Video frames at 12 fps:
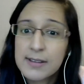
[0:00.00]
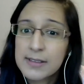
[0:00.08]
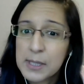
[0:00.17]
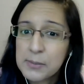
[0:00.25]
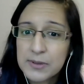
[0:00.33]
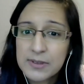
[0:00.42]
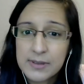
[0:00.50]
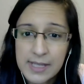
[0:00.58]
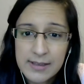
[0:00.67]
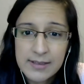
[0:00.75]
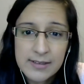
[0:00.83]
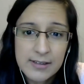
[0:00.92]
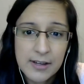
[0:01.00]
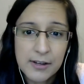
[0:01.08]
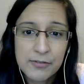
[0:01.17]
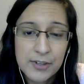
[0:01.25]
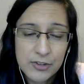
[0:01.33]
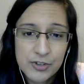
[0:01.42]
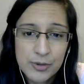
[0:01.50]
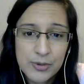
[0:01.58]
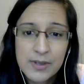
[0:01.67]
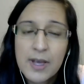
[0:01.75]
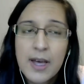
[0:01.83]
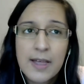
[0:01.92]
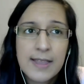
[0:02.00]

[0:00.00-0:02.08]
a labeled list of issues